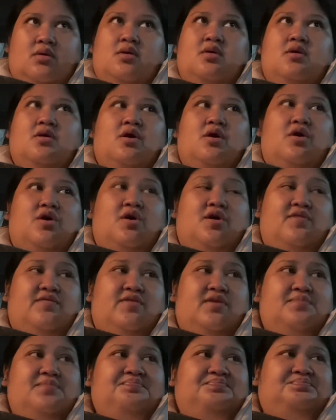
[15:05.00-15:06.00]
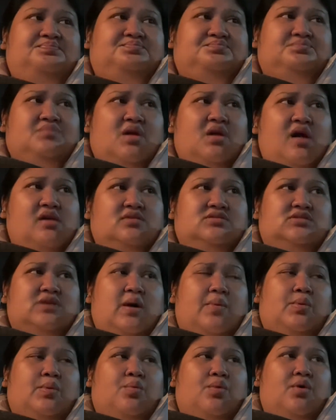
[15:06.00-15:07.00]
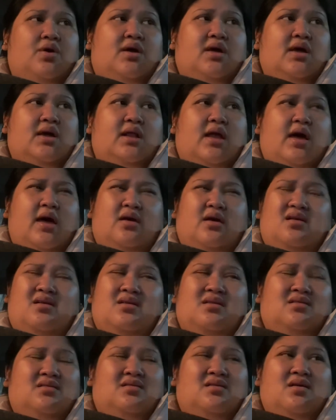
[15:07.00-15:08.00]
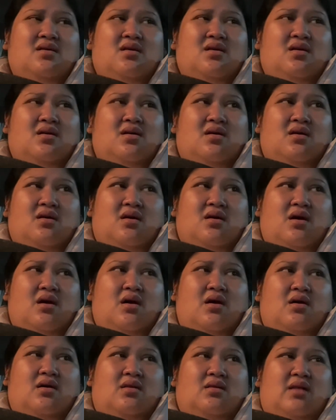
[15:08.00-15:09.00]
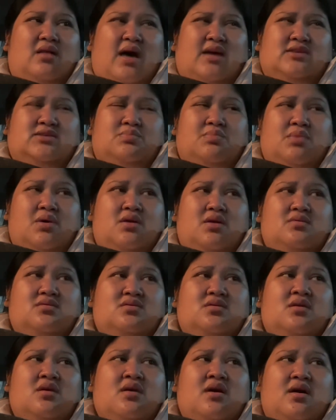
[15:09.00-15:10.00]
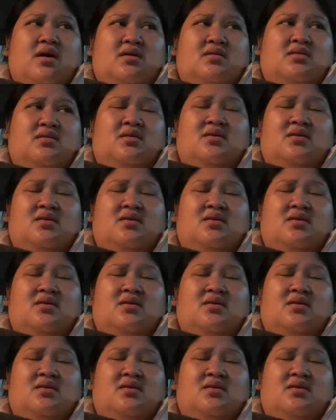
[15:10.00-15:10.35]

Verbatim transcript: our oven stopped working like last month and